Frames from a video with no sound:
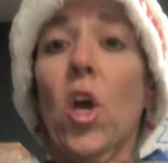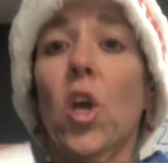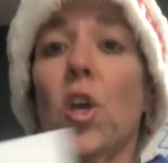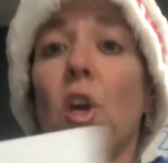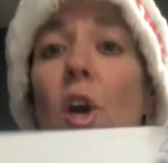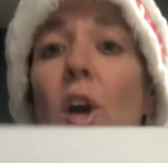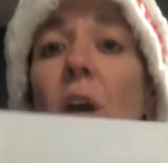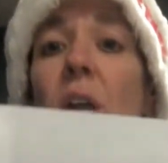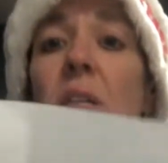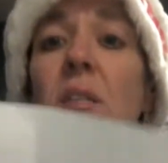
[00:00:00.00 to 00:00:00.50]

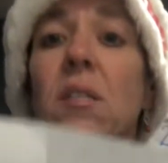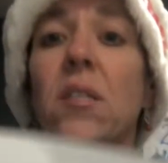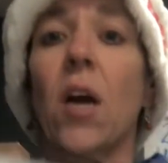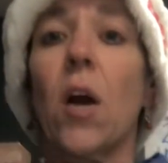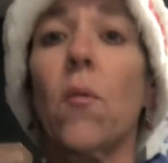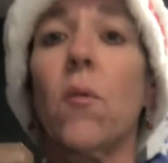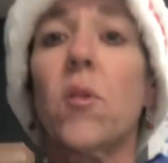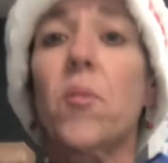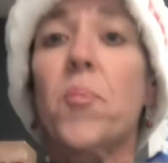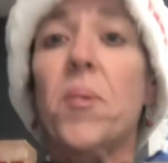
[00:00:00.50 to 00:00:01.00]
You're going to
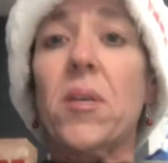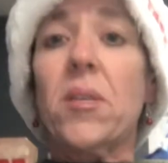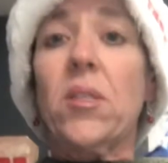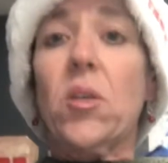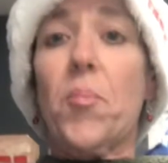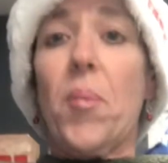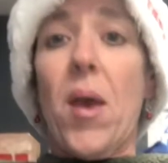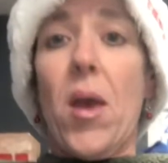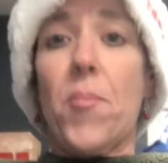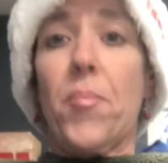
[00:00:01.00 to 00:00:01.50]
start with a piece
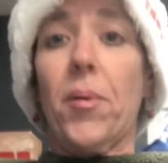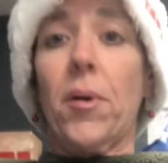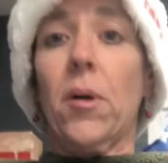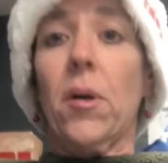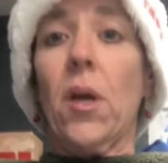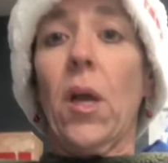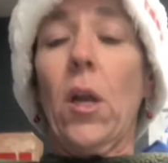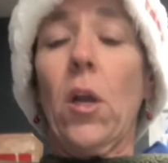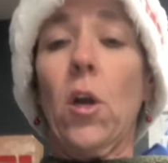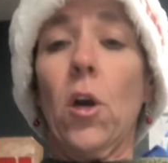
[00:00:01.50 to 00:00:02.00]
of
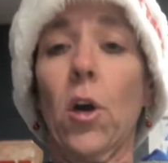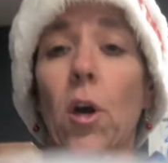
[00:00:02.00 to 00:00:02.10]
paper, and you're